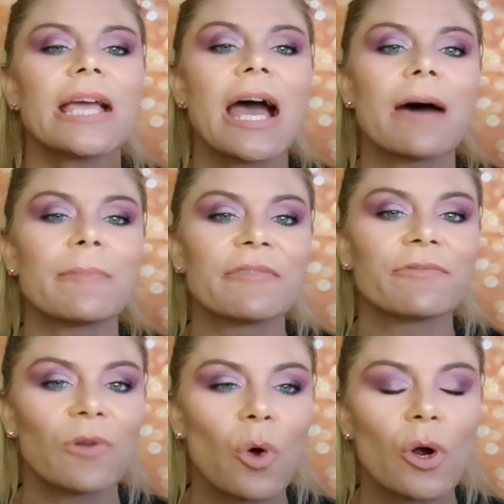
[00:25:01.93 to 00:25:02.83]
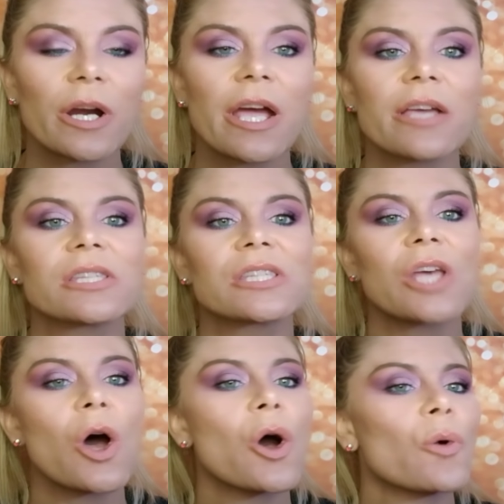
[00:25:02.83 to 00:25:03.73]
I'm in Florida,
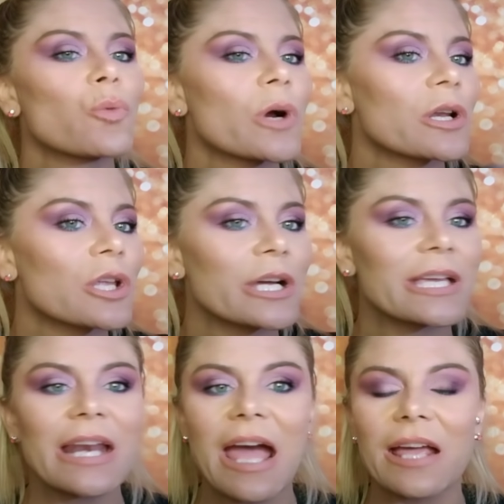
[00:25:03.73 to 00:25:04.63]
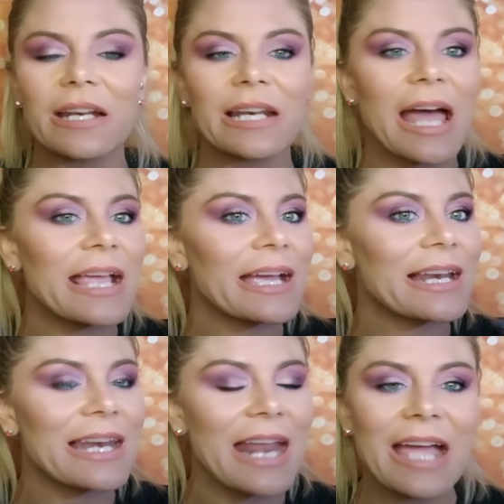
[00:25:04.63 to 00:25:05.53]
so we're looking at like
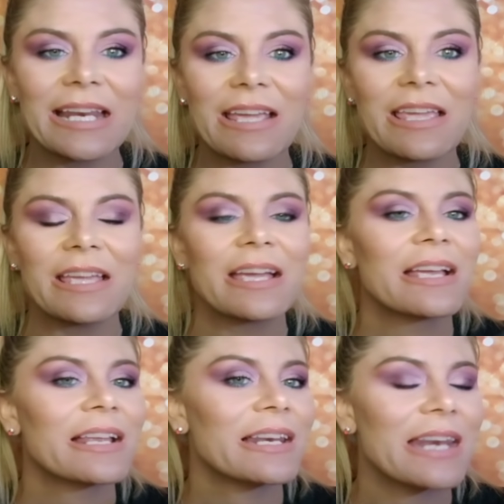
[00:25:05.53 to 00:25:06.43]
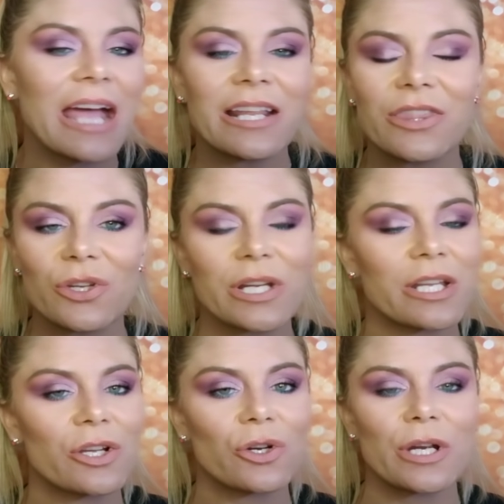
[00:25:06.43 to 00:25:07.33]
90, 93
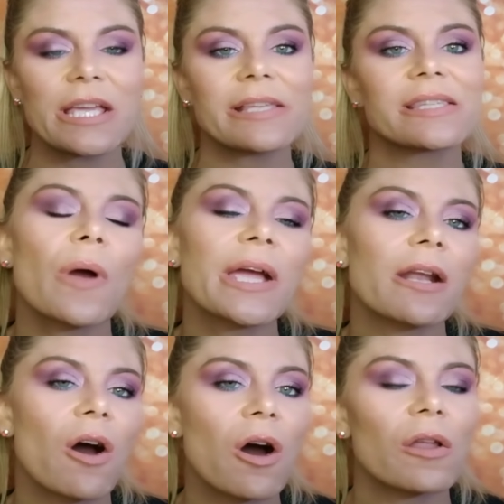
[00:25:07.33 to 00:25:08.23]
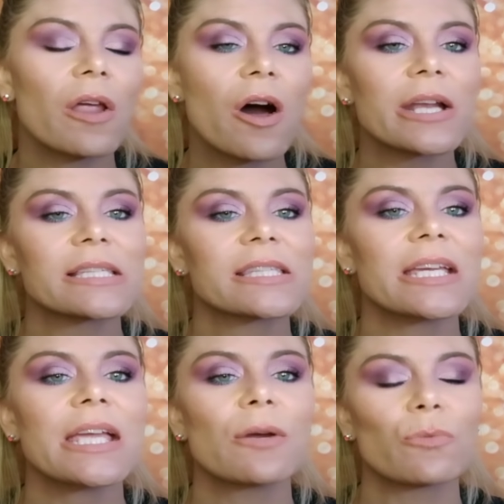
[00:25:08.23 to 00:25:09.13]
degrees. In all
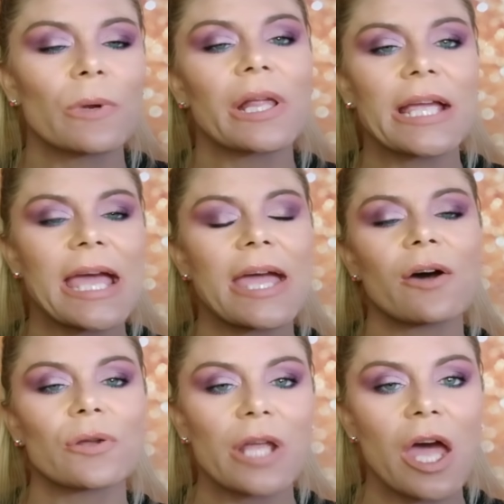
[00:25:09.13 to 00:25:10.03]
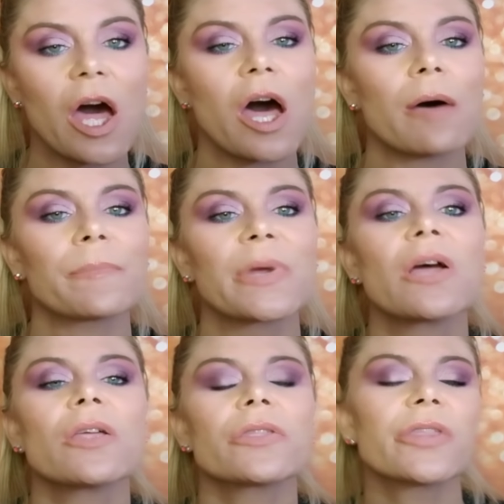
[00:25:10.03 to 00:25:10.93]
honesty, it really held up
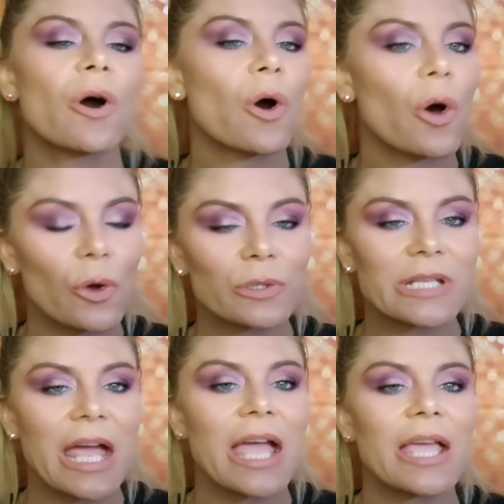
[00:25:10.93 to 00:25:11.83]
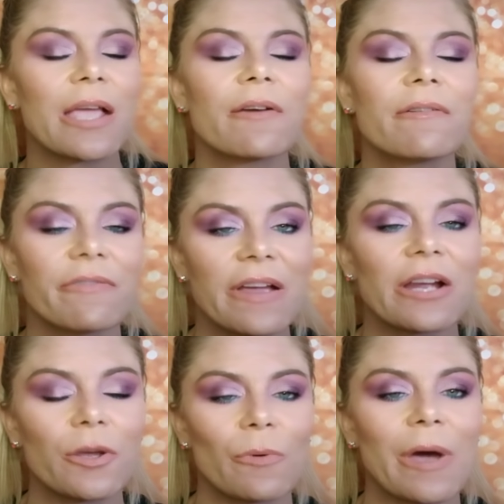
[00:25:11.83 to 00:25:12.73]
the whole day
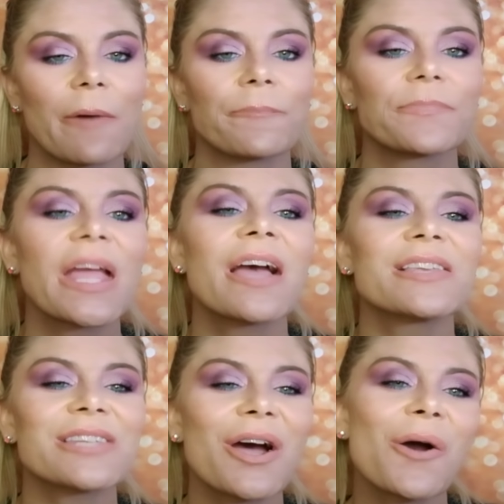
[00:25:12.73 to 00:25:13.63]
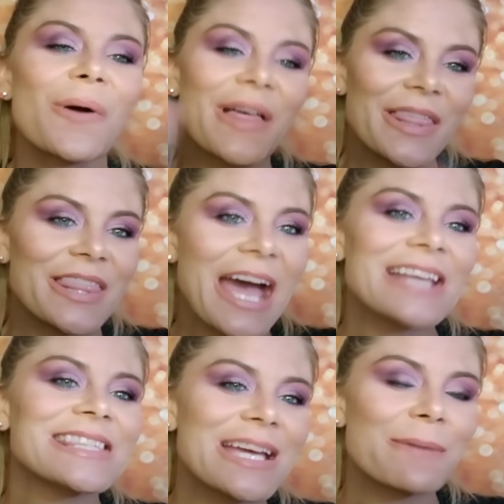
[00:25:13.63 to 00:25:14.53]
very well. So
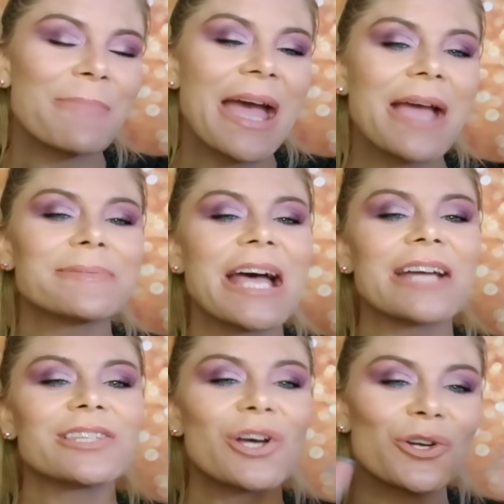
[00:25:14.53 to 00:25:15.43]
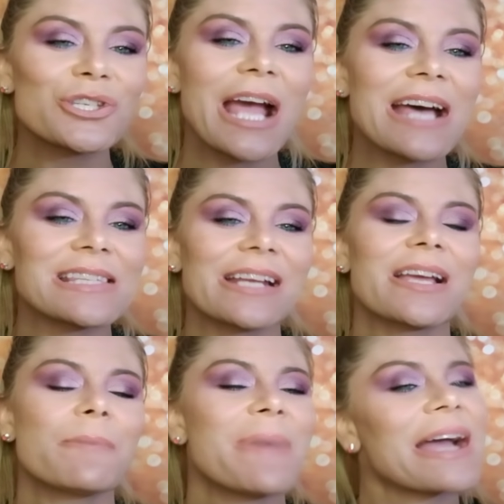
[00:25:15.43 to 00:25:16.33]
that's it, babes. I told you guys
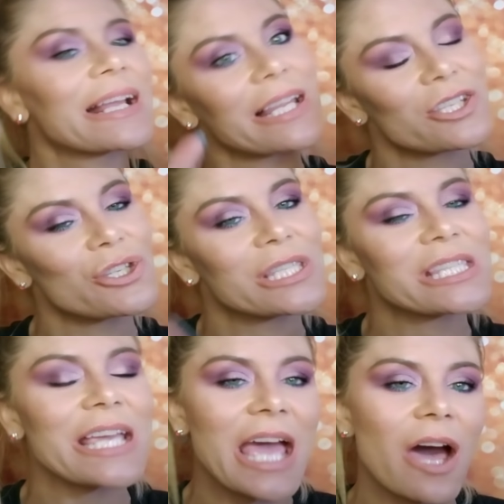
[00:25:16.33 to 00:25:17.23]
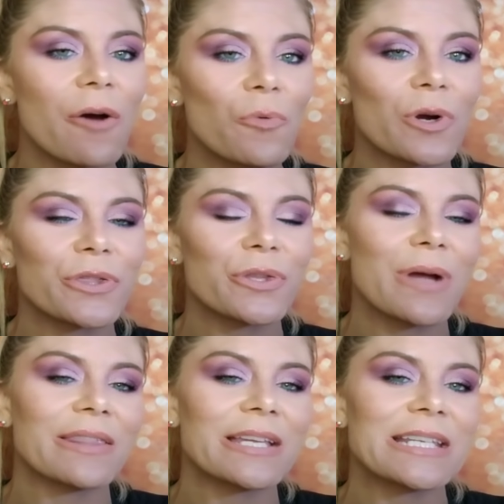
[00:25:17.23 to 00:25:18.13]
I'd come back and let you see how it wore
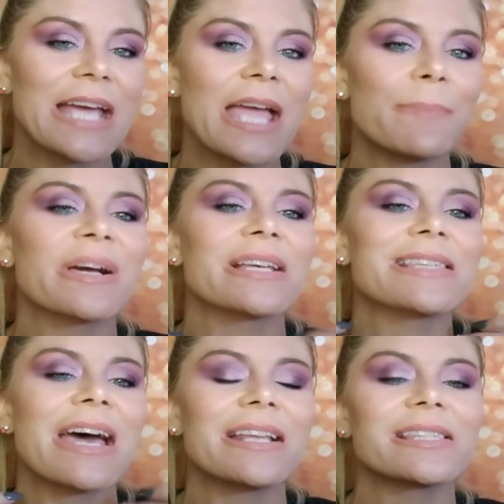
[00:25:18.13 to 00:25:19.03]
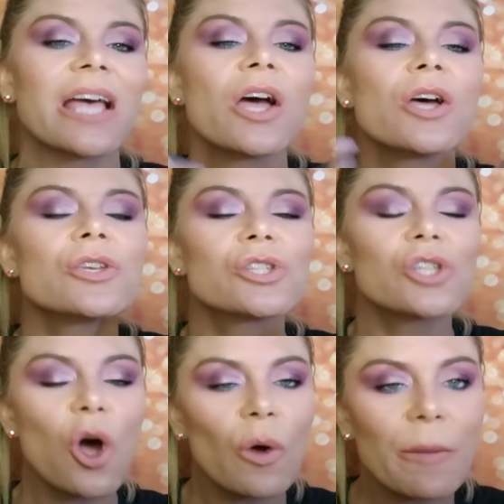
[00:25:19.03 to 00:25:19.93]
throughout the day, because that is
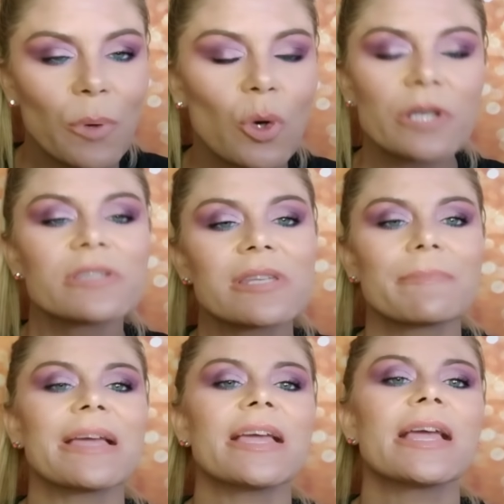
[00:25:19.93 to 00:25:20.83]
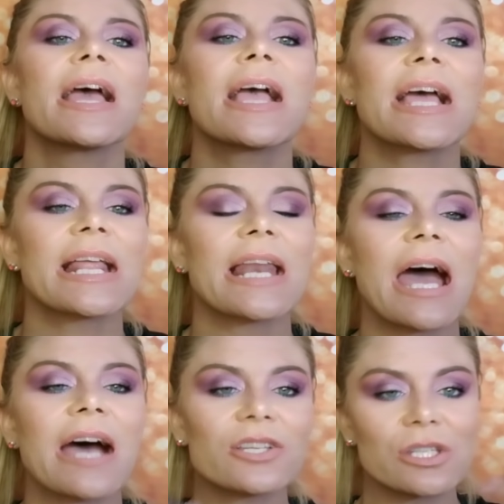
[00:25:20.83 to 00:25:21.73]
so important to me, and
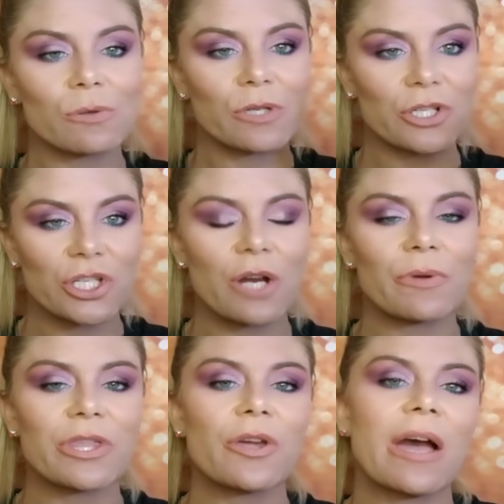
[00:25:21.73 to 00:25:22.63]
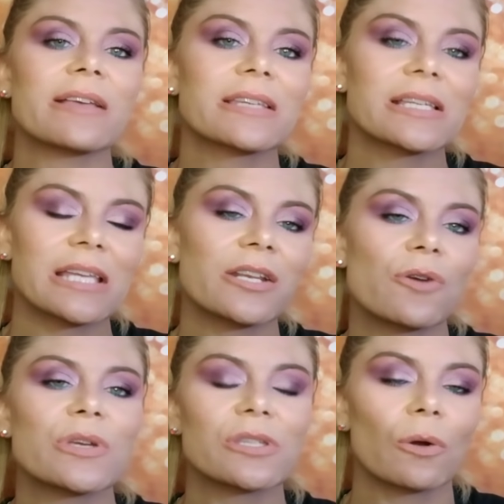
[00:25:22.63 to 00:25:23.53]
I just want to share with you guys because I
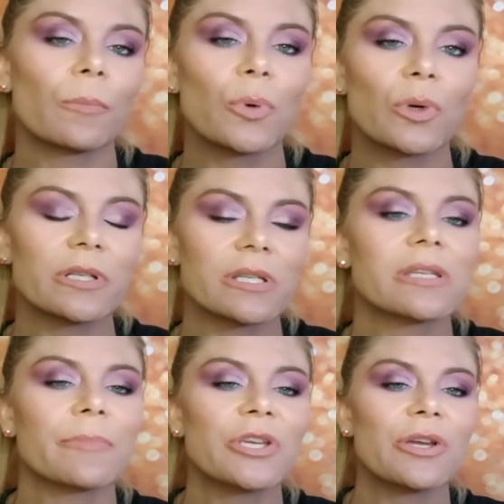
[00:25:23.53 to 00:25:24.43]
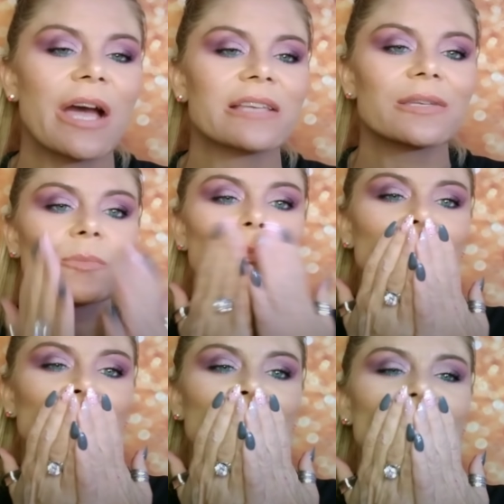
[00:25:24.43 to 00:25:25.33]
know it's so important to some of you guys.
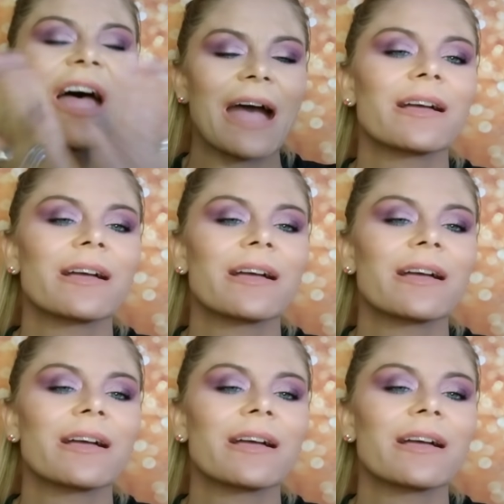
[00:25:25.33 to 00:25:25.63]
Mwah.